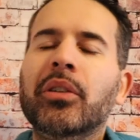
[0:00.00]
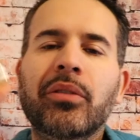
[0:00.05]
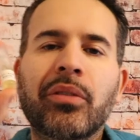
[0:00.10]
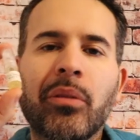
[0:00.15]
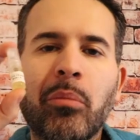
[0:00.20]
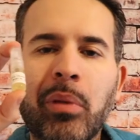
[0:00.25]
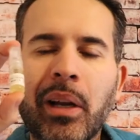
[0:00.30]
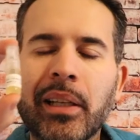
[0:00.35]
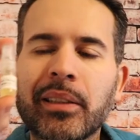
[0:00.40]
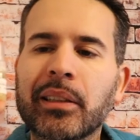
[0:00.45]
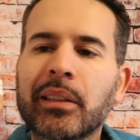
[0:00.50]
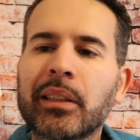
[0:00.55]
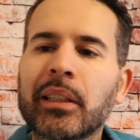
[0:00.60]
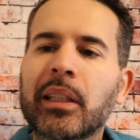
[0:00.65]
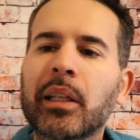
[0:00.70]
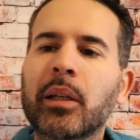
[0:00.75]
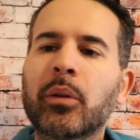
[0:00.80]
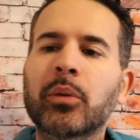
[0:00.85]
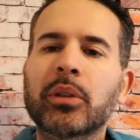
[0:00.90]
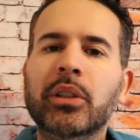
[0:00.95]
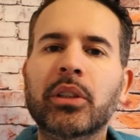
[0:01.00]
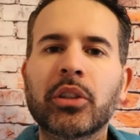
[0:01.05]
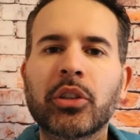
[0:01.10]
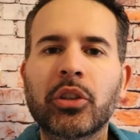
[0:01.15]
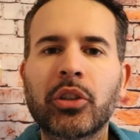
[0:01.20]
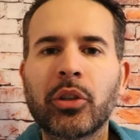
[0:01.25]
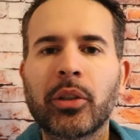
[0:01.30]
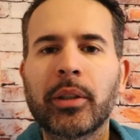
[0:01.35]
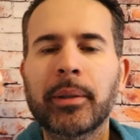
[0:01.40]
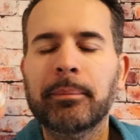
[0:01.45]
for blessing the kid with
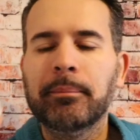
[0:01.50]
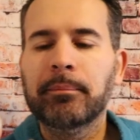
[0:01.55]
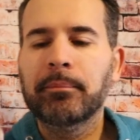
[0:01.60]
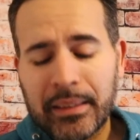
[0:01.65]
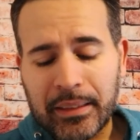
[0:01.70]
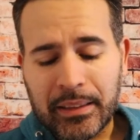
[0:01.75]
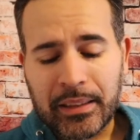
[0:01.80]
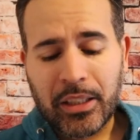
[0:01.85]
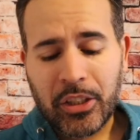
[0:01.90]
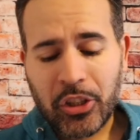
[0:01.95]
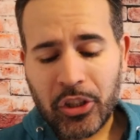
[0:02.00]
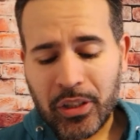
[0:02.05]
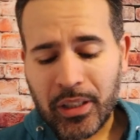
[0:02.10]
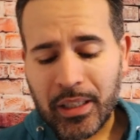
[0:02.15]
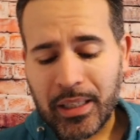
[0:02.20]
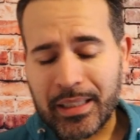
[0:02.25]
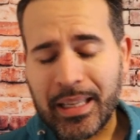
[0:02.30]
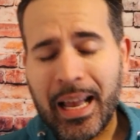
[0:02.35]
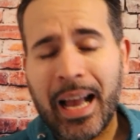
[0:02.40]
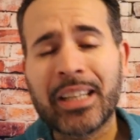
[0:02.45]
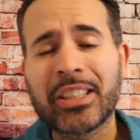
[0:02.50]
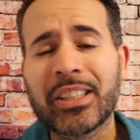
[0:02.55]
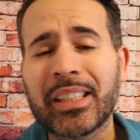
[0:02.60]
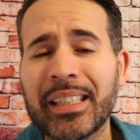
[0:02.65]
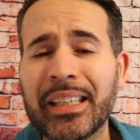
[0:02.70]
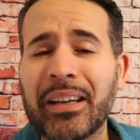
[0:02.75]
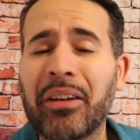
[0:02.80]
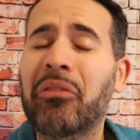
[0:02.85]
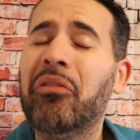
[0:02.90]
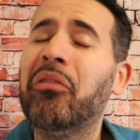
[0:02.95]
this joint. This shit is
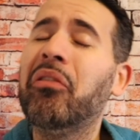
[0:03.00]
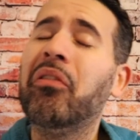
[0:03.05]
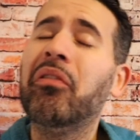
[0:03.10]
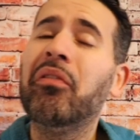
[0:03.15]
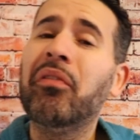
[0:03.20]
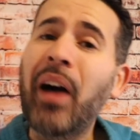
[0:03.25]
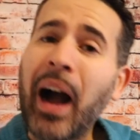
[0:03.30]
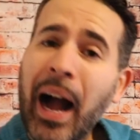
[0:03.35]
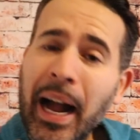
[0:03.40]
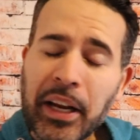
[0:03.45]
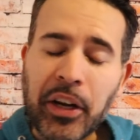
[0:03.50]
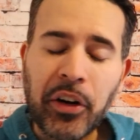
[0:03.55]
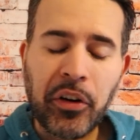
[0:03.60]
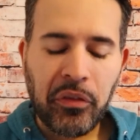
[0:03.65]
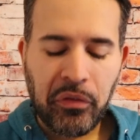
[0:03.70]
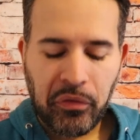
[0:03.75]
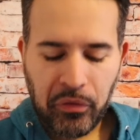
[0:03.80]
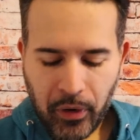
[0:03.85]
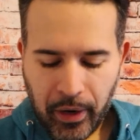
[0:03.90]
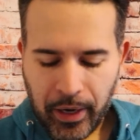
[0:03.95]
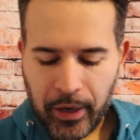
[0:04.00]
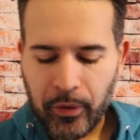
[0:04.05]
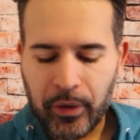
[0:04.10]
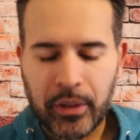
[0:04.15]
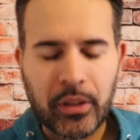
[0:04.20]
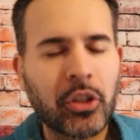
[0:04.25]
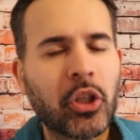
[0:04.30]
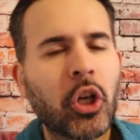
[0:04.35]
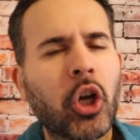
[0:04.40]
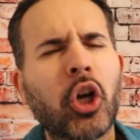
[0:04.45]
actually a fire
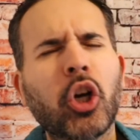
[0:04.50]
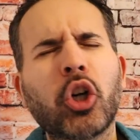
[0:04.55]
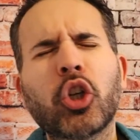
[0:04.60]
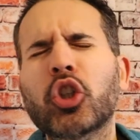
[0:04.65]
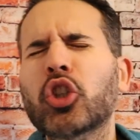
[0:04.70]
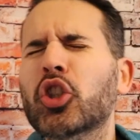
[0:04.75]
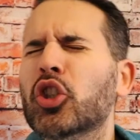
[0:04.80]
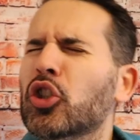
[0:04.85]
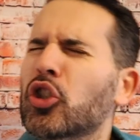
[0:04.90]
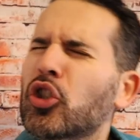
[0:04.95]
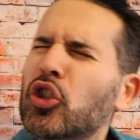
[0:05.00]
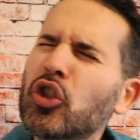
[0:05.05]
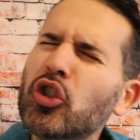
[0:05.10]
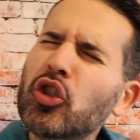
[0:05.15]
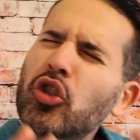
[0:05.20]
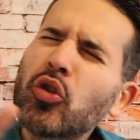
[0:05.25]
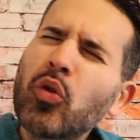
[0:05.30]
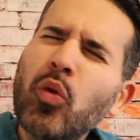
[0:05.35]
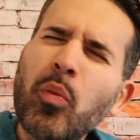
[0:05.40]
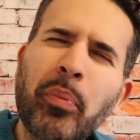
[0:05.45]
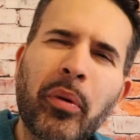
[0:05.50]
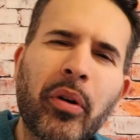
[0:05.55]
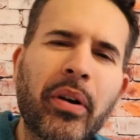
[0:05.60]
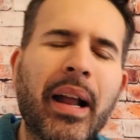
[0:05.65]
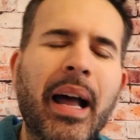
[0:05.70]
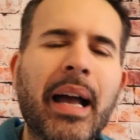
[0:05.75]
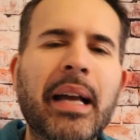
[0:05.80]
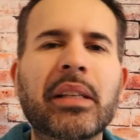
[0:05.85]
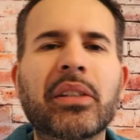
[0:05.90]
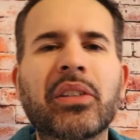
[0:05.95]
fragrance. Super
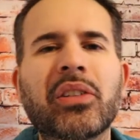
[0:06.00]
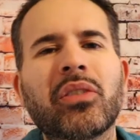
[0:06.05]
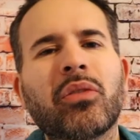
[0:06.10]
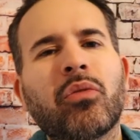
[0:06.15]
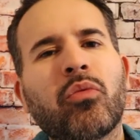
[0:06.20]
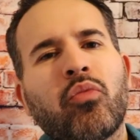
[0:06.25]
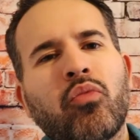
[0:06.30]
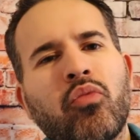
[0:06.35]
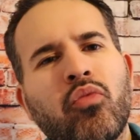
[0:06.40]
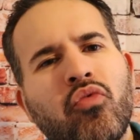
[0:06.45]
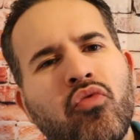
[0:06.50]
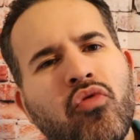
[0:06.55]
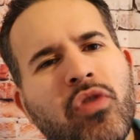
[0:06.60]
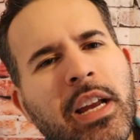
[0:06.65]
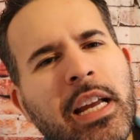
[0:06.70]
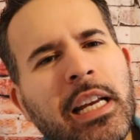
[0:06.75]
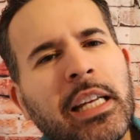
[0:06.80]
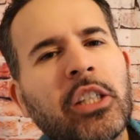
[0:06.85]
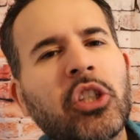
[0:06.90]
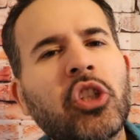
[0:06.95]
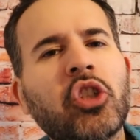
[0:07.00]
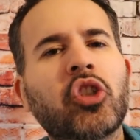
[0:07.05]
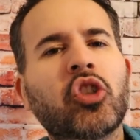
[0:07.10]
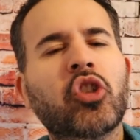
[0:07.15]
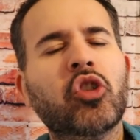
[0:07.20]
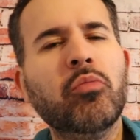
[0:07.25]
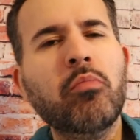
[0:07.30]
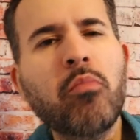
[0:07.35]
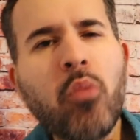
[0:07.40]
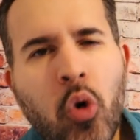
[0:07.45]
nice, really
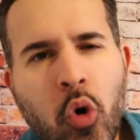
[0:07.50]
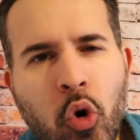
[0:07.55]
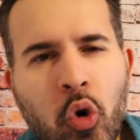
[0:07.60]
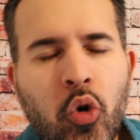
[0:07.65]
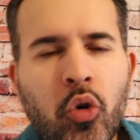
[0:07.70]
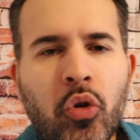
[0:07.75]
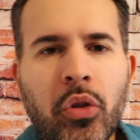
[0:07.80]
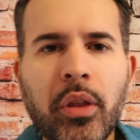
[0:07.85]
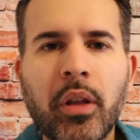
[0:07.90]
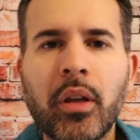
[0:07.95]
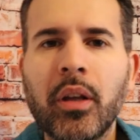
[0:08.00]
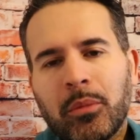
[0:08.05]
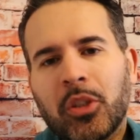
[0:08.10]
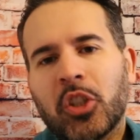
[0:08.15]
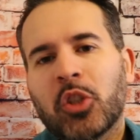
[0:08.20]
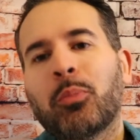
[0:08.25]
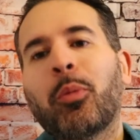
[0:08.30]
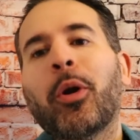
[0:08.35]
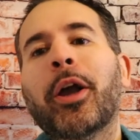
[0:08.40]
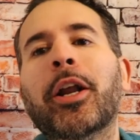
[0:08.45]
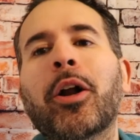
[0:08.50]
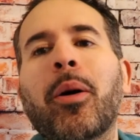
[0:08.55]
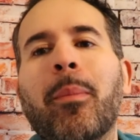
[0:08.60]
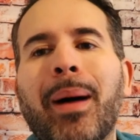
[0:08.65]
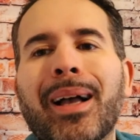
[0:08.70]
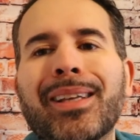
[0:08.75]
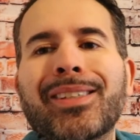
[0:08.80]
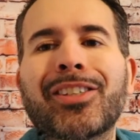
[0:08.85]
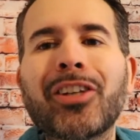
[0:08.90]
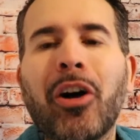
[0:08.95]
smooth. I'm gonna spray it
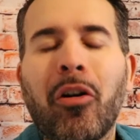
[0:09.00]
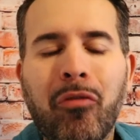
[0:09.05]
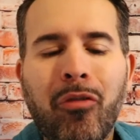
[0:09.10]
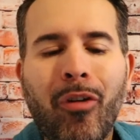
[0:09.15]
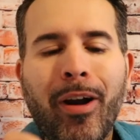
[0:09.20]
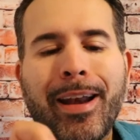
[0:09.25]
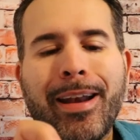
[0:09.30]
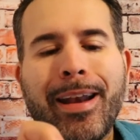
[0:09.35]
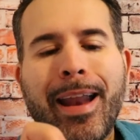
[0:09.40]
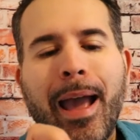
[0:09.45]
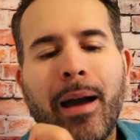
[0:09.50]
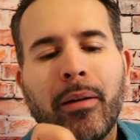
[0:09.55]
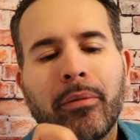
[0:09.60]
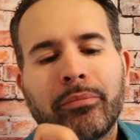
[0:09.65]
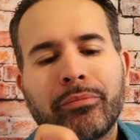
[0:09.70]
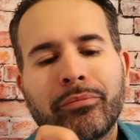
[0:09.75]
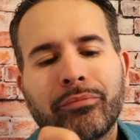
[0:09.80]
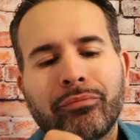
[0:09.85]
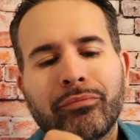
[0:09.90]
on myself right now.